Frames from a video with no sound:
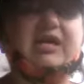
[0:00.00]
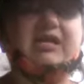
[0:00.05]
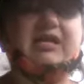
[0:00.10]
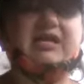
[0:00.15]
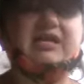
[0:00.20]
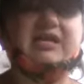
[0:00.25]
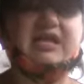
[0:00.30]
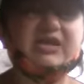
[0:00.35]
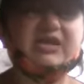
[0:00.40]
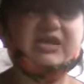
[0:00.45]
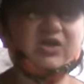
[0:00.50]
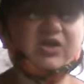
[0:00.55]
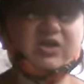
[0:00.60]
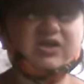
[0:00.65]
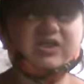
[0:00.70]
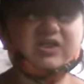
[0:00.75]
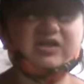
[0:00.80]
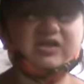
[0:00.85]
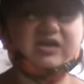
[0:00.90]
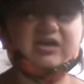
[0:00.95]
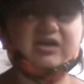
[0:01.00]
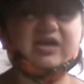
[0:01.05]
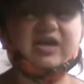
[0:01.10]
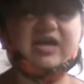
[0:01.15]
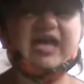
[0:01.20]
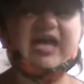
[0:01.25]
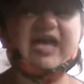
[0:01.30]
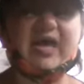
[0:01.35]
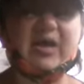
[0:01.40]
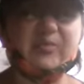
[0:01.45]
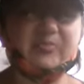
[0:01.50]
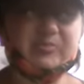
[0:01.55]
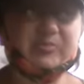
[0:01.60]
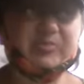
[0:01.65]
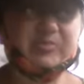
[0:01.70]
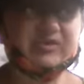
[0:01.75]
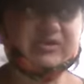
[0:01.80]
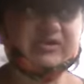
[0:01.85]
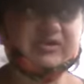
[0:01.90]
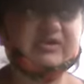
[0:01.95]
nettle, hemp,
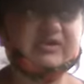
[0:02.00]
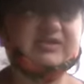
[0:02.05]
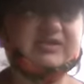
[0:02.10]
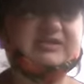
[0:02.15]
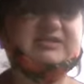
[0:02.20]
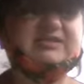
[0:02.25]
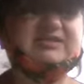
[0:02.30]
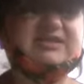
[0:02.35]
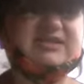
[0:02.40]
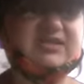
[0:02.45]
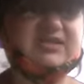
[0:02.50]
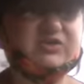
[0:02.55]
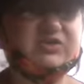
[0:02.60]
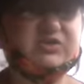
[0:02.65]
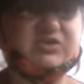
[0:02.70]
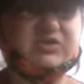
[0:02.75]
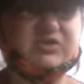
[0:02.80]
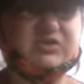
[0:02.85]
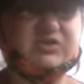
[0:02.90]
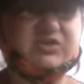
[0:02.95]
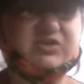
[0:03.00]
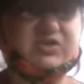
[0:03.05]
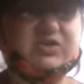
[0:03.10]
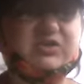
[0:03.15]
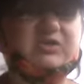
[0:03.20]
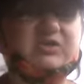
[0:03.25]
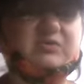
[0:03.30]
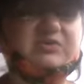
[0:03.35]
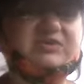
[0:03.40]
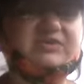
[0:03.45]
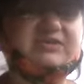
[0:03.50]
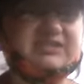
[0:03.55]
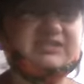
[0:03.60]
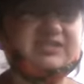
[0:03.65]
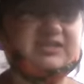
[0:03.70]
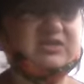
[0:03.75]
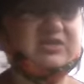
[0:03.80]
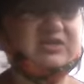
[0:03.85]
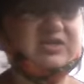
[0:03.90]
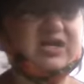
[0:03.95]
cedar,
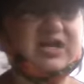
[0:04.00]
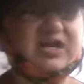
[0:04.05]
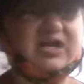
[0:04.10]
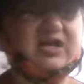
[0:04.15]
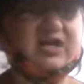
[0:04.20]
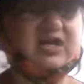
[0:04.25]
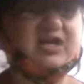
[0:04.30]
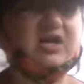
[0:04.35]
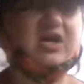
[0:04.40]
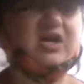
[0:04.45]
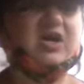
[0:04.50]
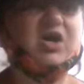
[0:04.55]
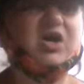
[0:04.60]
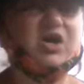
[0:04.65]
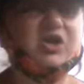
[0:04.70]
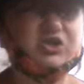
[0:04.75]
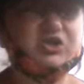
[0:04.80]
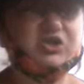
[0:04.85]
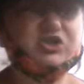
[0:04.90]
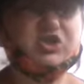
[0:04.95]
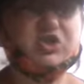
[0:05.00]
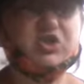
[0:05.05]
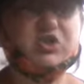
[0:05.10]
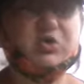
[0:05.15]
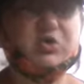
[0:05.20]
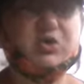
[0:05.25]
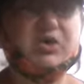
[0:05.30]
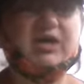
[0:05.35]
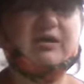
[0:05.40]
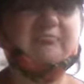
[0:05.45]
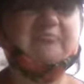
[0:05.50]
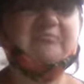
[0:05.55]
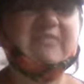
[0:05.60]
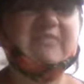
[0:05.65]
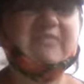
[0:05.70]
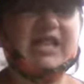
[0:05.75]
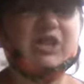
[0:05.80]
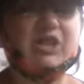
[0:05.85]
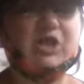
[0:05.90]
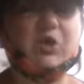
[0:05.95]
wisteria, artichoke,
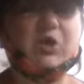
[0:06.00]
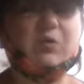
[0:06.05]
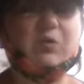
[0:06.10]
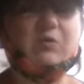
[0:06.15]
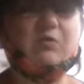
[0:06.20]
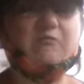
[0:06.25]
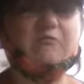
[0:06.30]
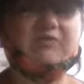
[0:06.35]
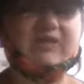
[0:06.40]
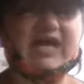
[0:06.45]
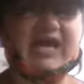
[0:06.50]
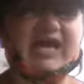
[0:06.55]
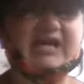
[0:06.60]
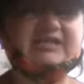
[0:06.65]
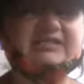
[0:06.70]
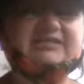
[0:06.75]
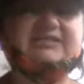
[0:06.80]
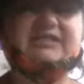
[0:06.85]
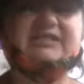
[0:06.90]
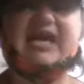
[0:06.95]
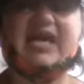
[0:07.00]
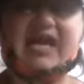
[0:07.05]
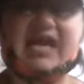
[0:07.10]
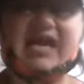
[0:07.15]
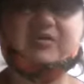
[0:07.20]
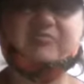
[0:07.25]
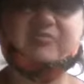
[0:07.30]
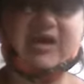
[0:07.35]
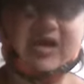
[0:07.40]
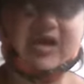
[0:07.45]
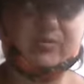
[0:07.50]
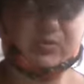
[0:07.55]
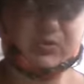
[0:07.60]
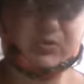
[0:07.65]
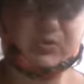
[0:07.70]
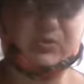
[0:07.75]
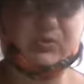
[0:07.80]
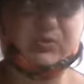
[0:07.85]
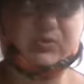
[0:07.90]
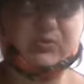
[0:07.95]
mallow, flax, and
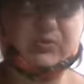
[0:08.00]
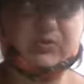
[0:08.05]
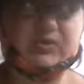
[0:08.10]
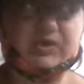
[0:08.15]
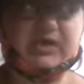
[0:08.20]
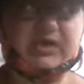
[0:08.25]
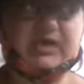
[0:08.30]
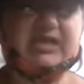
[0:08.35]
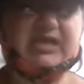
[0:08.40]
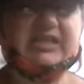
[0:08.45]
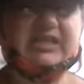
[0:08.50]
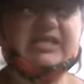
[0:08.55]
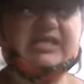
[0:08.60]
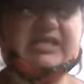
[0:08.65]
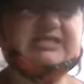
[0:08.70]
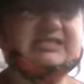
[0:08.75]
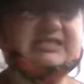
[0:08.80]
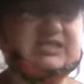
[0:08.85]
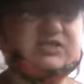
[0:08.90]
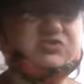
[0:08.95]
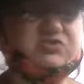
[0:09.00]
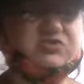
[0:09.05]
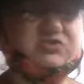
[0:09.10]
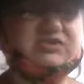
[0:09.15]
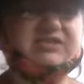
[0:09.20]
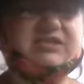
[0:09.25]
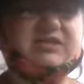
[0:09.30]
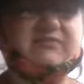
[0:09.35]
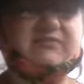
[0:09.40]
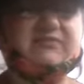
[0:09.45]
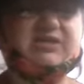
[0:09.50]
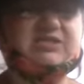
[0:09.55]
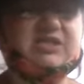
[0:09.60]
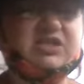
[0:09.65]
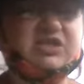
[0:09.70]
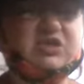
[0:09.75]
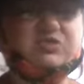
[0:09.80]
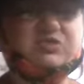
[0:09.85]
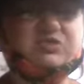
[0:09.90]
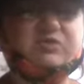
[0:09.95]
bamboo. These interests have
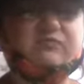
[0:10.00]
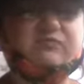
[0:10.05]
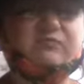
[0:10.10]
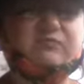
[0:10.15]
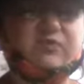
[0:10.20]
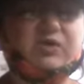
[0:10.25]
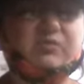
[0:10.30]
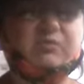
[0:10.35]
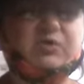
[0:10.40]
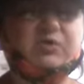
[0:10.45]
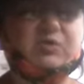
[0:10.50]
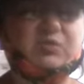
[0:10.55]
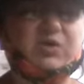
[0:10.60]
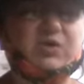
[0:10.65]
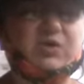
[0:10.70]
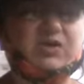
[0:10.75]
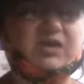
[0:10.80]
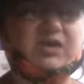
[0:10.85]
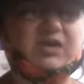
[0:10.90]
continued to inform her work